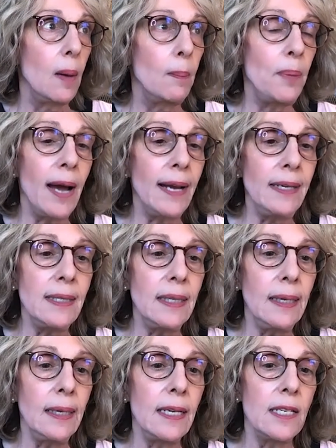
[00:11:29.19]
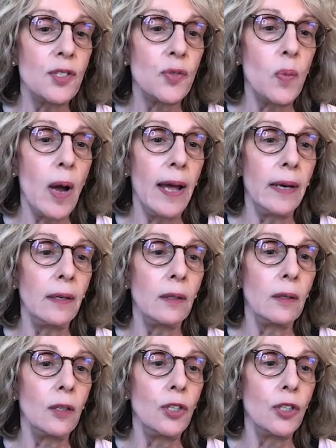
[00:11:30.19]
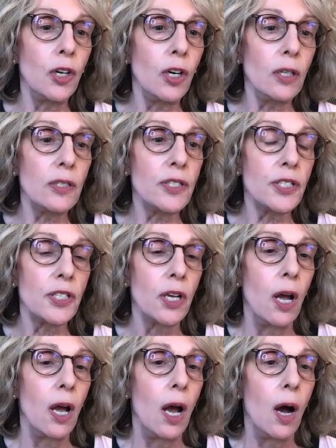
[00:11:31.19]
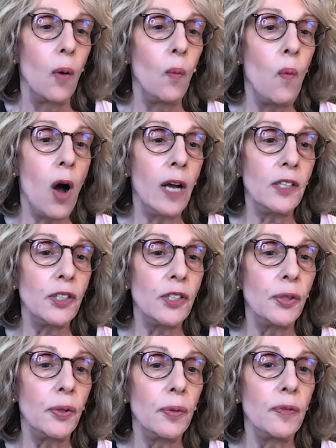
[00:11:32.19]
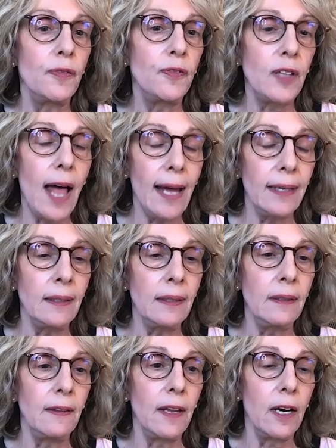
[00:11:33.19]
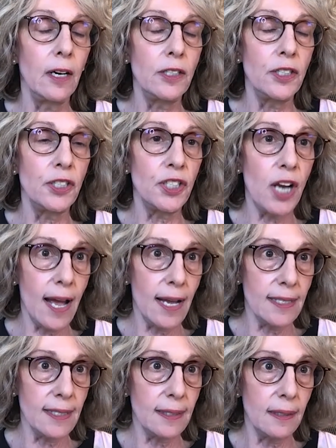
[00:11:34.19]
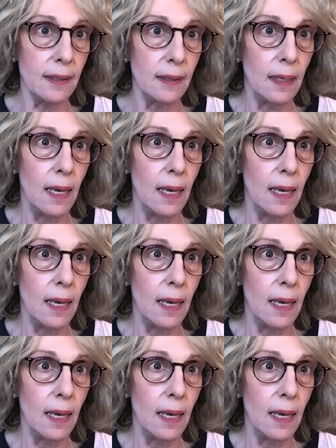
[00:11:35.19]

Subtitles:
binding is when girls want to flatten their chest.